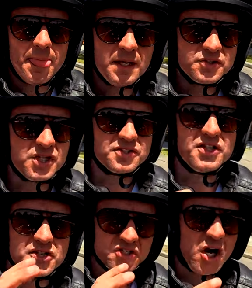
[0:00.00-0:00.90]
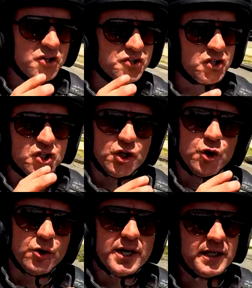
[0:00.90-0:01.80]
it just is so
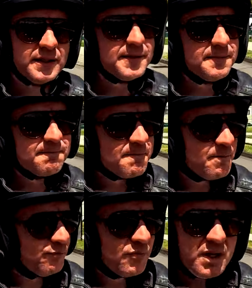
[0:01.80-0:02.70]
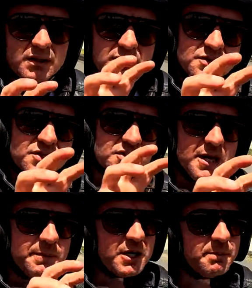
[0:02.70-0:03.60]
securing, just
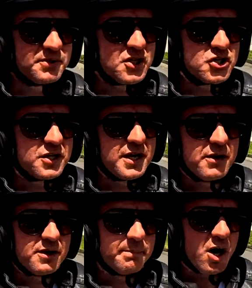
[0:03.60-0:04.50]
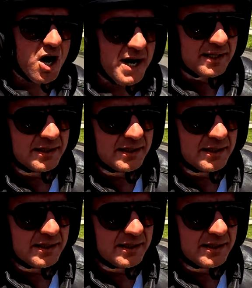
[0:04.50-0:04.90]
keeping your position there in the bike.